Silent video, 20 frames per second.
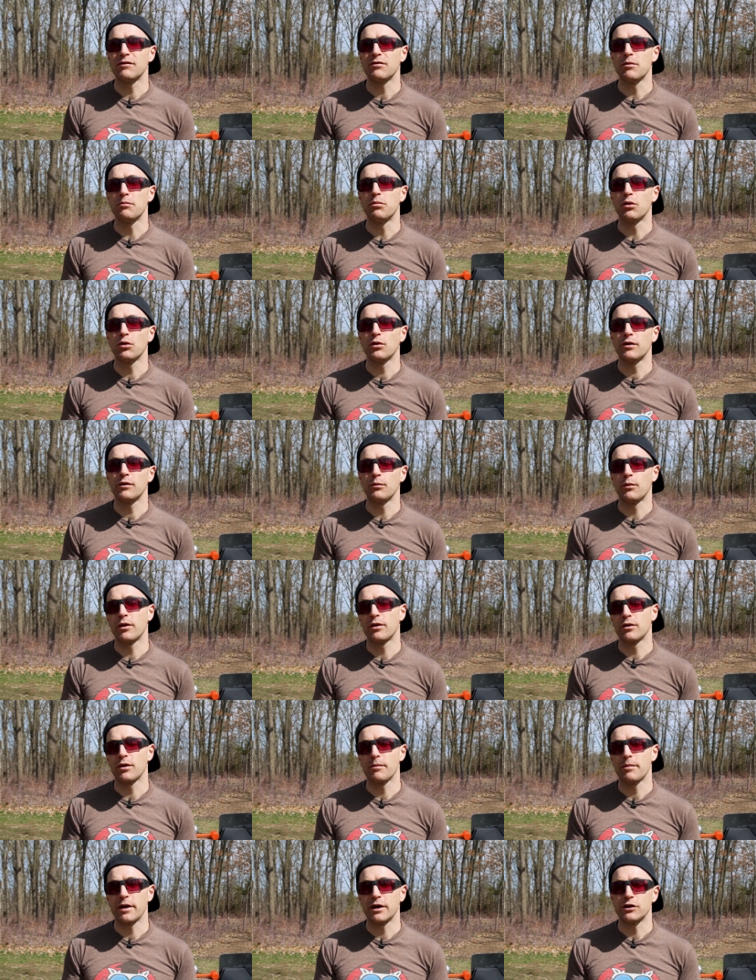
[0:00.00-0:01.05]
of the bullet,
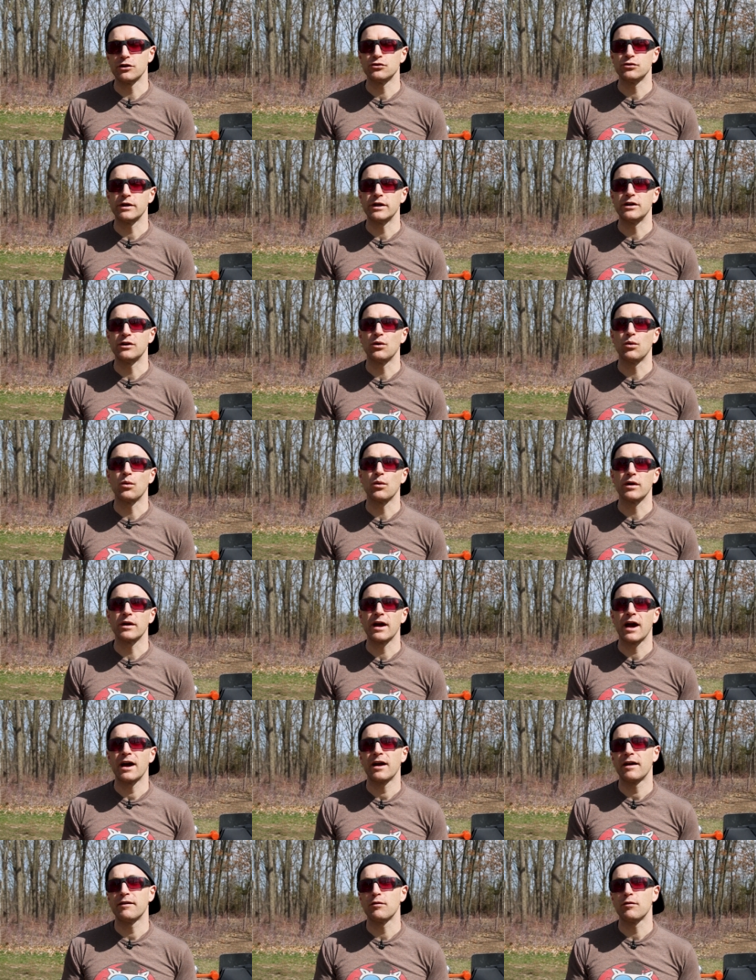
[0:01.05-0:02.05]
whether it penetrated or not.